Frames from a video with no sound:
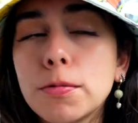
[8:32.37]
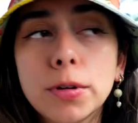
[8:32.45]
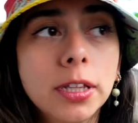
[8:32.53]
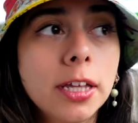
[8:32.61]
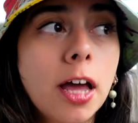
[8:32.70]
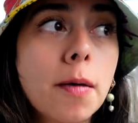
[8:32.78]
it
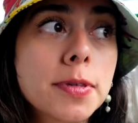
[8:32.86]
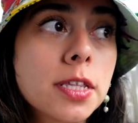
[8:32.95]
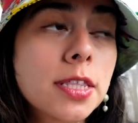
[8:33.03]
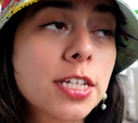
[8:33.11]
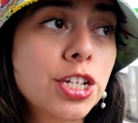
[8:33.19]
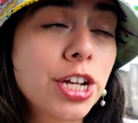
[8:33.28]
really helps
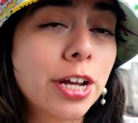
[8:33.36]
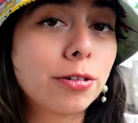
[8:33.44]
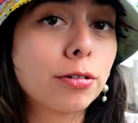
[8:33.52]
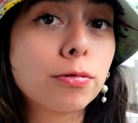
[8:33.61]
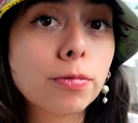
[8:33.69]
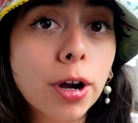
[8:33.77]
this
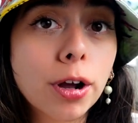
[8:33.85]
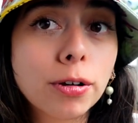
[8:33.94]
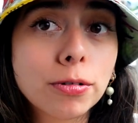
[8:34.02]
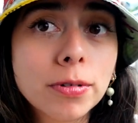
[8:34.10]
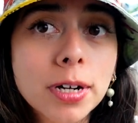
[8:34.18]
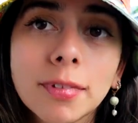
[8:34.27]
channel
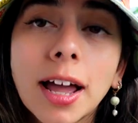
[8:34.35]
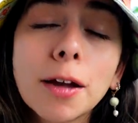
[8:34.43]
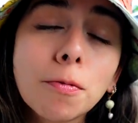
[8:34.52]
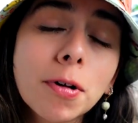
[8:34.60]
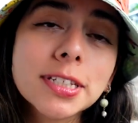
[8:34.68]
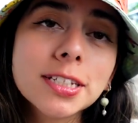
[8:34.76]
grow.
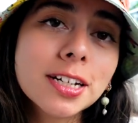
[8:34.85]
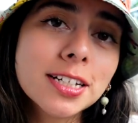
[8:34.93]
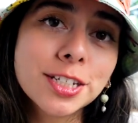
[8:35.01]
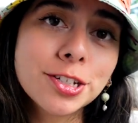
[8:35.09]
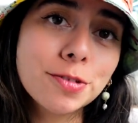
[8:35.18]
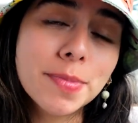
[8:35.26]
I want to
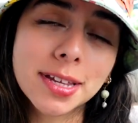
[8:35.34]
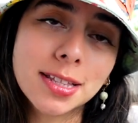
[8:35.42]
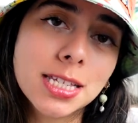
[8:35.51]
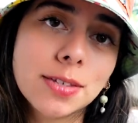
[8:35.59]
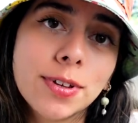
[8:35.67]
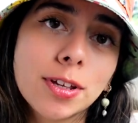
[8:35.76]
continue making
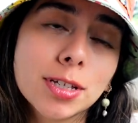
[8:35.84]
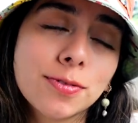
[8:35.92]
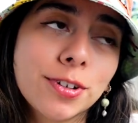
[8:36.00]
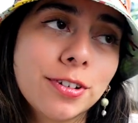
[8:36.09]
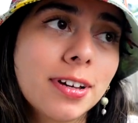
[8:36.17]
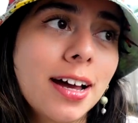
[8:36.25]
these videos
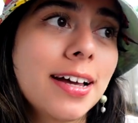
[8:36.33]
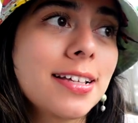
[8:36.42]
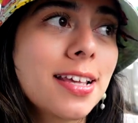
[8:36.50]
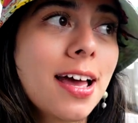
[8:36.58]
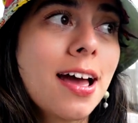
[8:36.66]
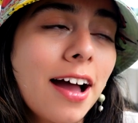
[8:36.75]
for you
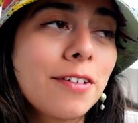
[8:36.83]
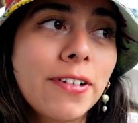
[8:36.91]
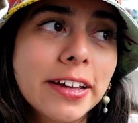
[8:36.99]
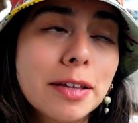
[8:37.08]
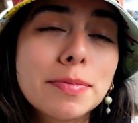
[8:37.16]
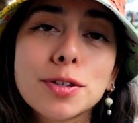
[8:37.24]
guys. I
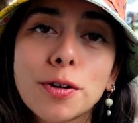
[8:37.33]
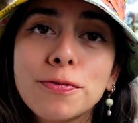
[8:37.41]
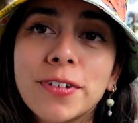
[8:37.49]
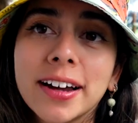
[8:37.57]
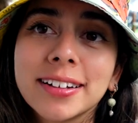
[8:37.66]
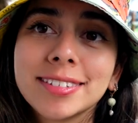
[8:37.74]
find them so
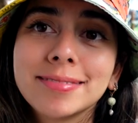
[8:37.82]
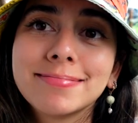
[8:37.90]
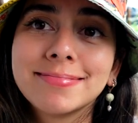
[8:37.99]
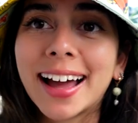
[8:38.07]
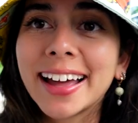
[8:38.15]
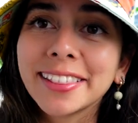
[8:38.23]
fun.
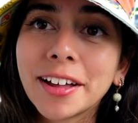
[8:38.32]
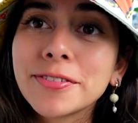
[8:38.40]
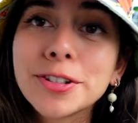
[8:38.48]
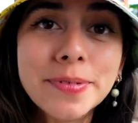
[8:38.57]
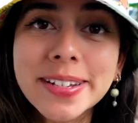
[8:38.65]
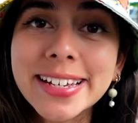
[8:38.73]
I
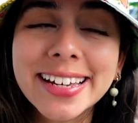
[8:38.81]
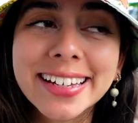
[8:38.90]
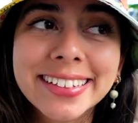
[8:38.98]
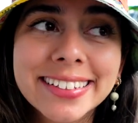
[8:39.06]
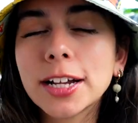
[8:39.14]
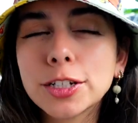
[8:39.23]
love doing
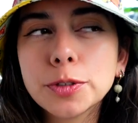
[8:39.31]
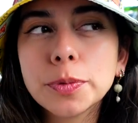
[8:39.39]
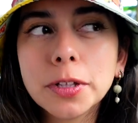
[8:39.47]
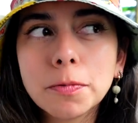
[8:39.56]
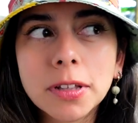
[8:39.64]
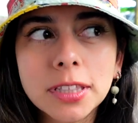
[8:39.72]
it. I just
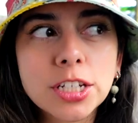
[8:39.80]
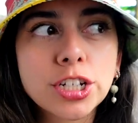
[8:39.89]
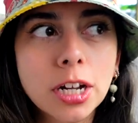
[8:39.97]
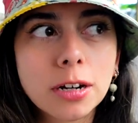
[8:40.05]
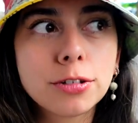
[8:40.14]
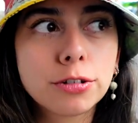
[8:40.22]
really want
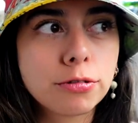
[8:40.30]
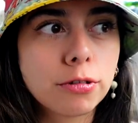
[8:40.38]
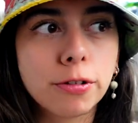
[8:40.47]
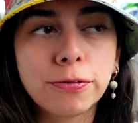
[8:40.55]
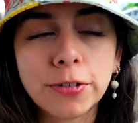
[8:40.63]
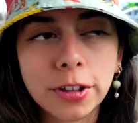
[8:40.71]
this channel to
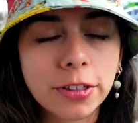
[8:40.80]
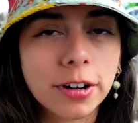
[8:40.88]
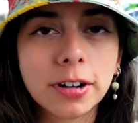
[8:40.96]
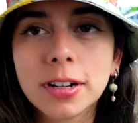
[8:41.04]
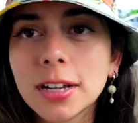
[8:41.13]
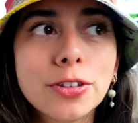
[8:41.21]
grow
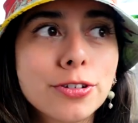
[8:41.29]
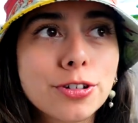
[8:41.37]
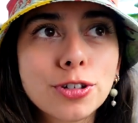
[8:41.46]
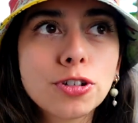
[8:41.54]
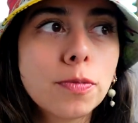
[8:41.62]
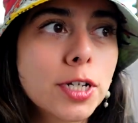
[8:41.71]
further. There's
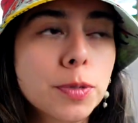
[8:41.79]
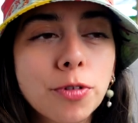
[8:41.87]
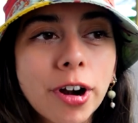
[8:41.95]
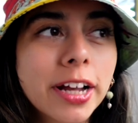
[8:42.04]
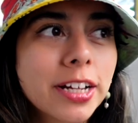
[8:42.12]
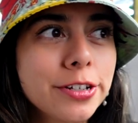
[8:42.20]
just so much
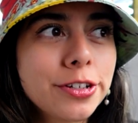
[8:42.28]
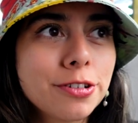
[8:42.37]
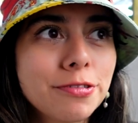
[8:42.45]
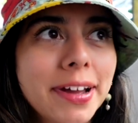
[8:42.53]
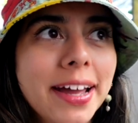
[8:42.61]
more I can do